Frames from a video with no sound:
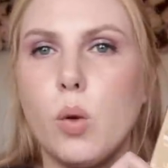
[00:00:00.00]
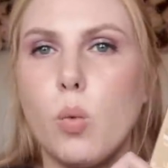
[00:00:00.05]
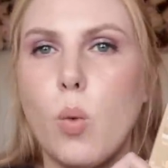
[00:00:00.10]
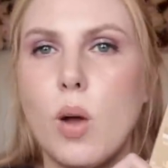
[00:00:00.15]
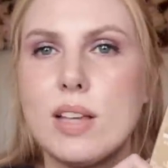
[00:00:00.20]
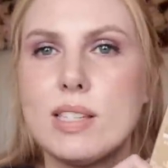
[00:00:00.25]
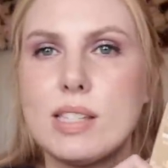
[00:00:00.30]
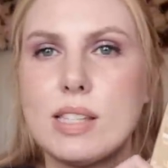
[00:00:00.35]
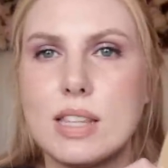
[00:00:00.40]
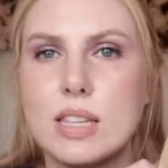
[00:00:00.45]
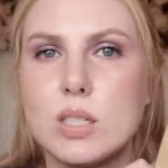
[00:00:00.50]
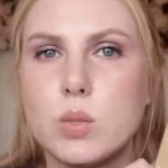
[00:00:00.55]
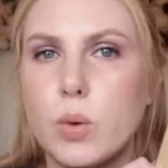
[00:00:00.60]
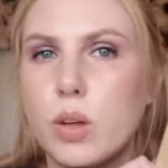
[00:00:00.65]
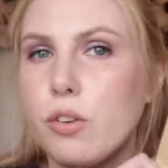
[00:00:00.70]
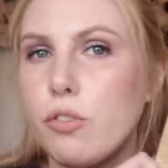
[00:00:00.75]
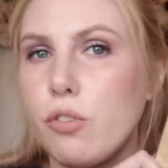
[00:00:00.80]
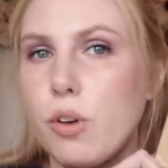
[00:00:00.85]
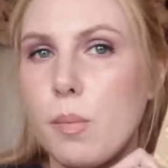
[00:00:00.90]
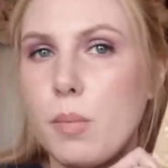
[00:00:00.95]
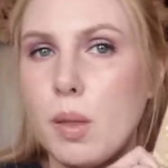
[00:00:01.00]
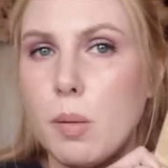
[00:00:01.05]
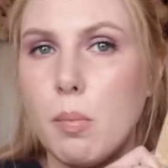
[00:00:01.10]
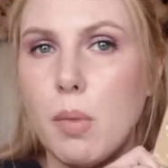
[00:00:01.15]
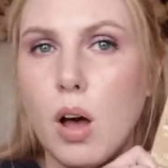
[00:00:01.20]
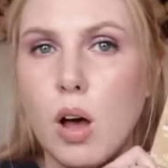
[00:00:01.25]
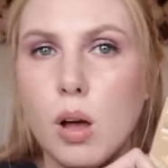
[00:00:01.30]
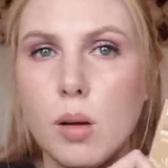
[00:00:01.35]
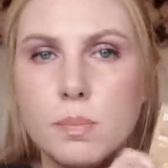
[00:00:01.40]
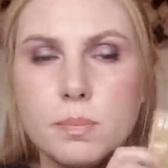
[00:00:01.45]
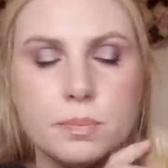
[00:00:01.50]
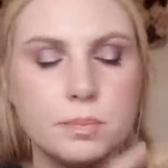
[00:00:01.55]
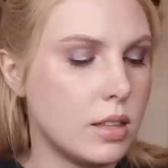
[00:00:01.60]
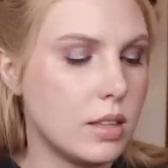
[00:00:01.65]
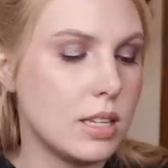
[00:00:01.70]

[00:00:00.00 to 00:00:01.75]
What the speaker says: was this one from The Balm.